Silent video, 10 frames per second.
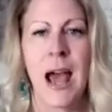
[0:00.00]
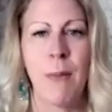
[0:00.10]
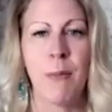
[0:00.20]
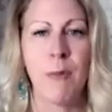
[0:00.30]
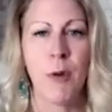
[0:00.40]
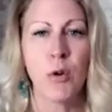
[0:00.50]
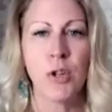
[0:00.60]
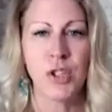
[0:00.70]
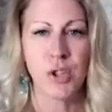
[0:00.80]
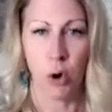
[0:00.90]
and
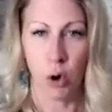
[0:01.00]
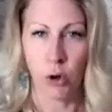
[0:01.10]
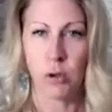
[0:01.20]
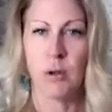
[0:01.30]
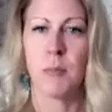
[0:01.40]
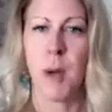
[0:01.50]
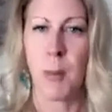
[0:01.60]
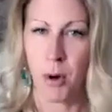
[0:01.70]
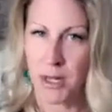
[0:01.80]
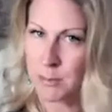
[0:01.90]
focus on my
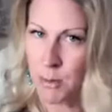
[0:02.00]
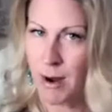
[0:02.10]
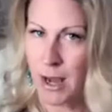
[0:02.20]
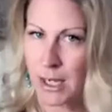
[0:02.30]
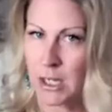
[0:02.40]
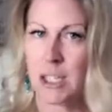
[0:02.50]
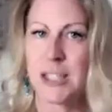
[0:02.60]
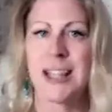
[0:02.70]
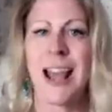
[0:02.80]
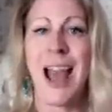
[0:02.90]
body is miraculous